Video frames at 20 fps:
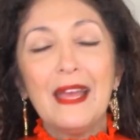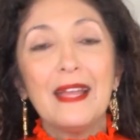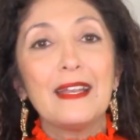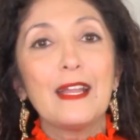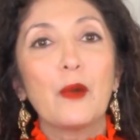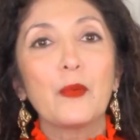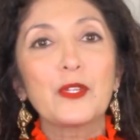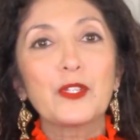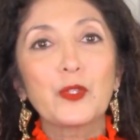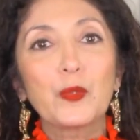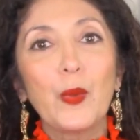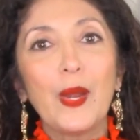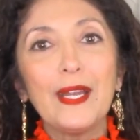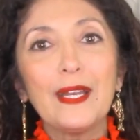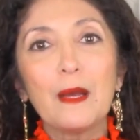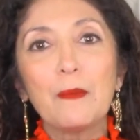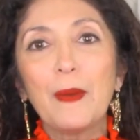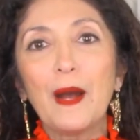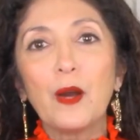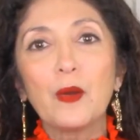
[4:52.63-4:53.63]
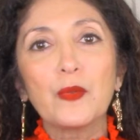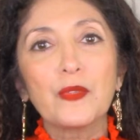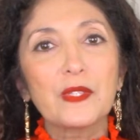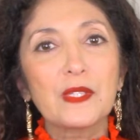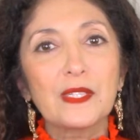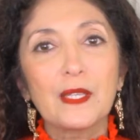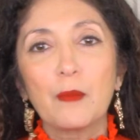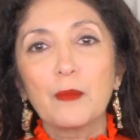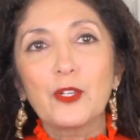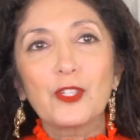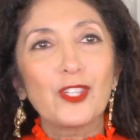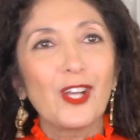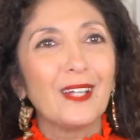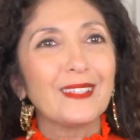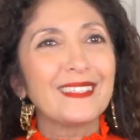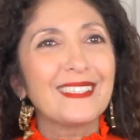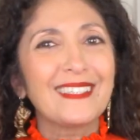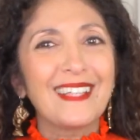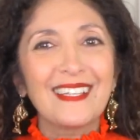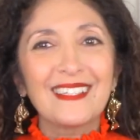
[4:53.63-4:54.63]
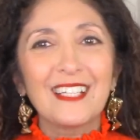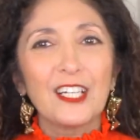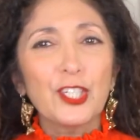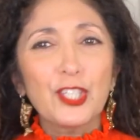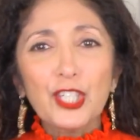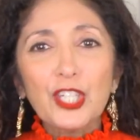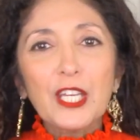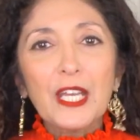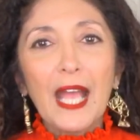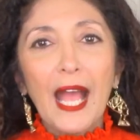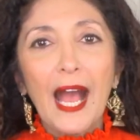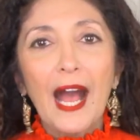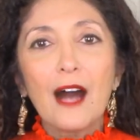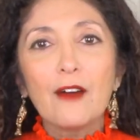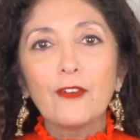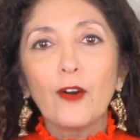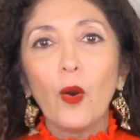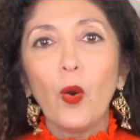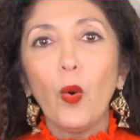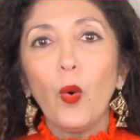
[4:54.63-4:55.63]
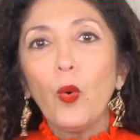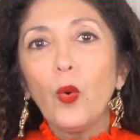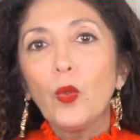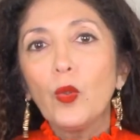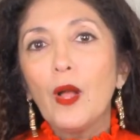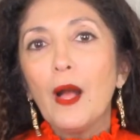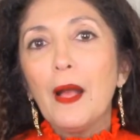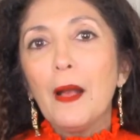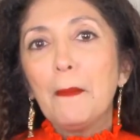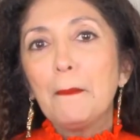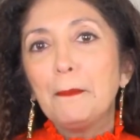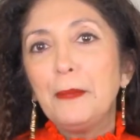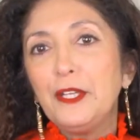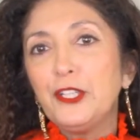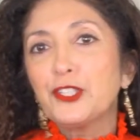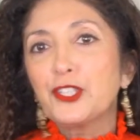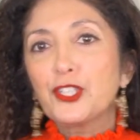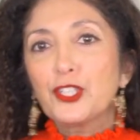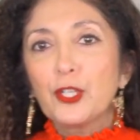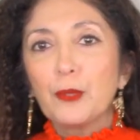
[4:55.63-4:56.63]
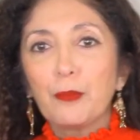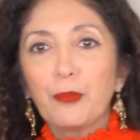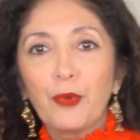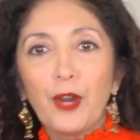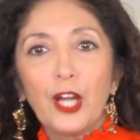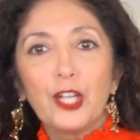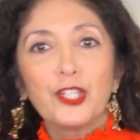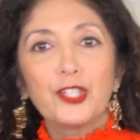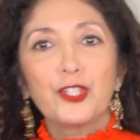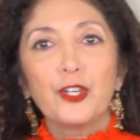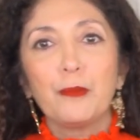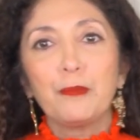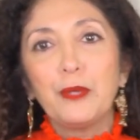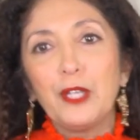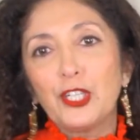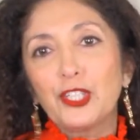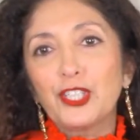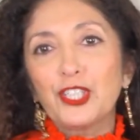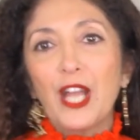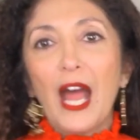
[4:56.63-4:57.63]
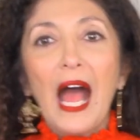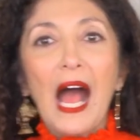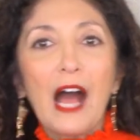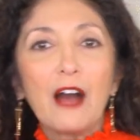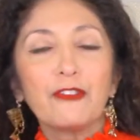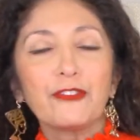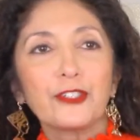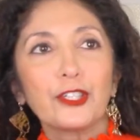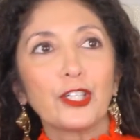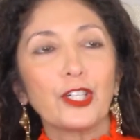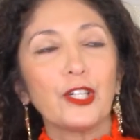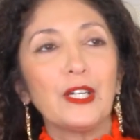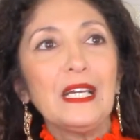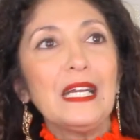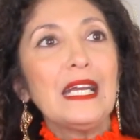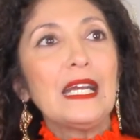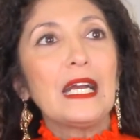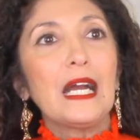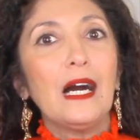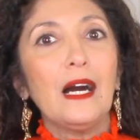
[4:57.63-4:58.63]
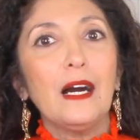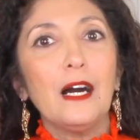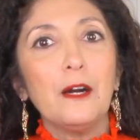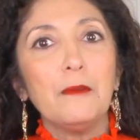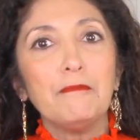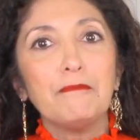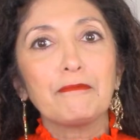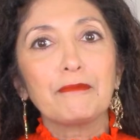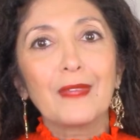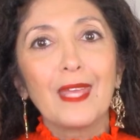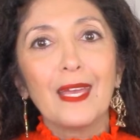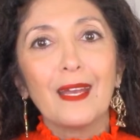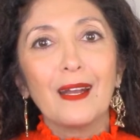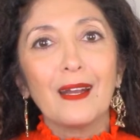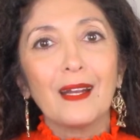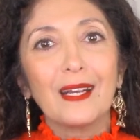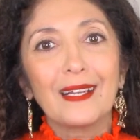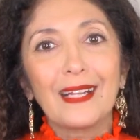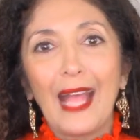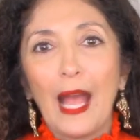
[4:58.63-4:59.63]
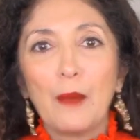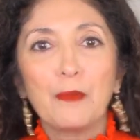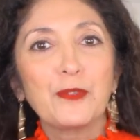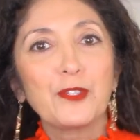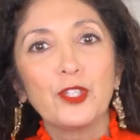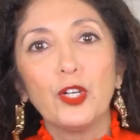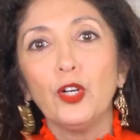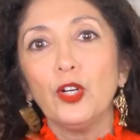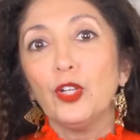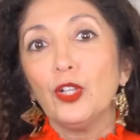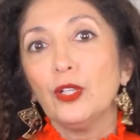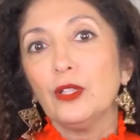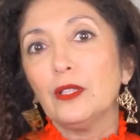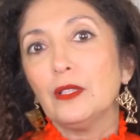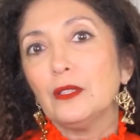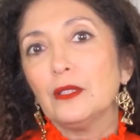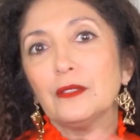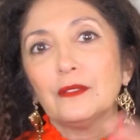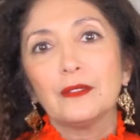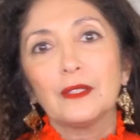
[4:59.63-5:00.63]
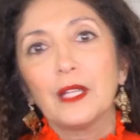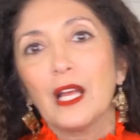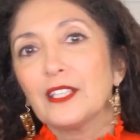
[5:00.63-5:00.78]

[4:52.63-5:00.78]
Now, what's great about Summersalt is they essentially have a whole beach to brunch or beach to after um, capsule.